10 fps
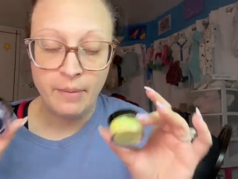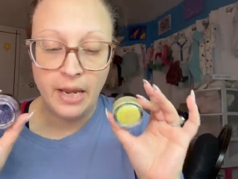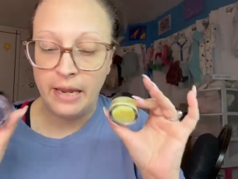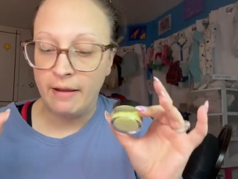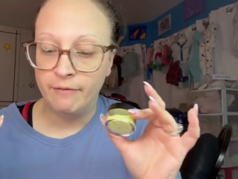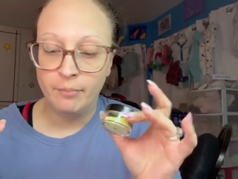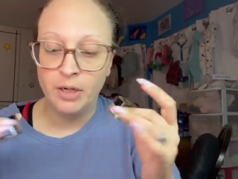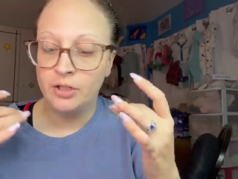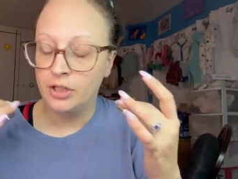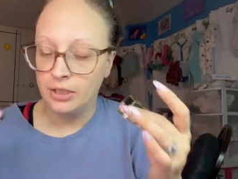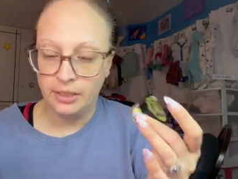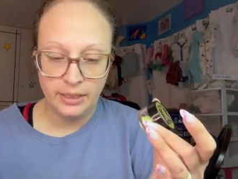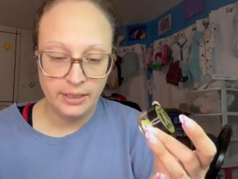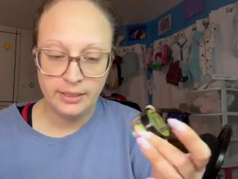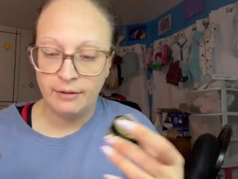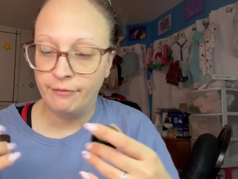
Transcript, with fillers: I have a bunch, like I said,